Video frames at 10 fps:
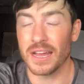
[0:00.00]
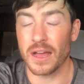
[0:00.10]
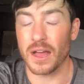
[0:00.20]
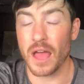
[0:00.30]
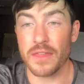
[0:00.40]

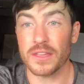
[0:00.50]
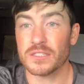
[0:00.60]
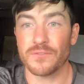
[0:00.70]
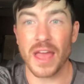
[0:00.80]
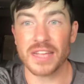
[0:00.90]
I think it's
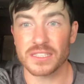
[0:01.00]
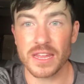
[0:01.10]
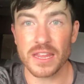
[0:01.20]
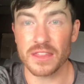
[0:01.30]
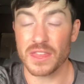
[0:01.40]
a
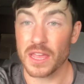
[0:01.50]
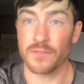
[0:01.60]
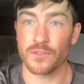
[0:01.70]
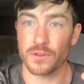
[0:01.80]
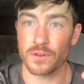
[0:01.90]
fascinating thing
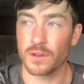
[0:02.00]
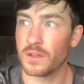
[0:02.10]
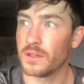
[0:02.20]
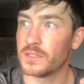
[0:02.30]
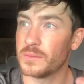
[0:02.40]
to
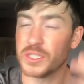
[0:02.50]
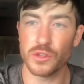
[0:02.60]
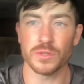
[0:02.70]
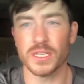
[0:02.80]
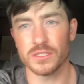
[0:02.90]
be
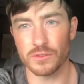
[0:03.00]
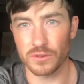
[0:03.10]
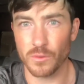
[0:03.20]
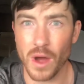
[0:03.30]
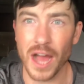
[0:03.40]
tuned into and
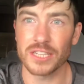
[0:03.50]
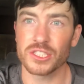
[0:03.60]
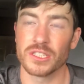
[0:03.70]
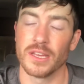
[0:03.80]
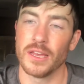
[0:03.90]
to
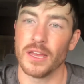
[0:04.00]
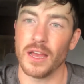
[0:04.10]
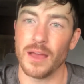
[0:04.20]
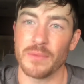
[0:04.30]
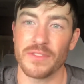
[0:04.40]
watch,
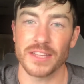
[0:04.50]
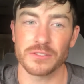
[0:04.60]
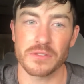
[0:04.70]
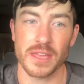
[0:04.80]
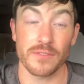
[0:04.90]
if that's your
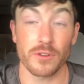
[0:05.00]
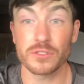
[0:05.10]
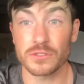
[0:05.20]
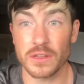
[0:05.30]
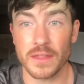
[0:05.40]
thing, if you're
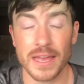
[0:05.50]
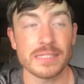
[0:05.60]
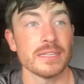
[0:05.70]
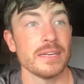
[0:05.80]
interested in that,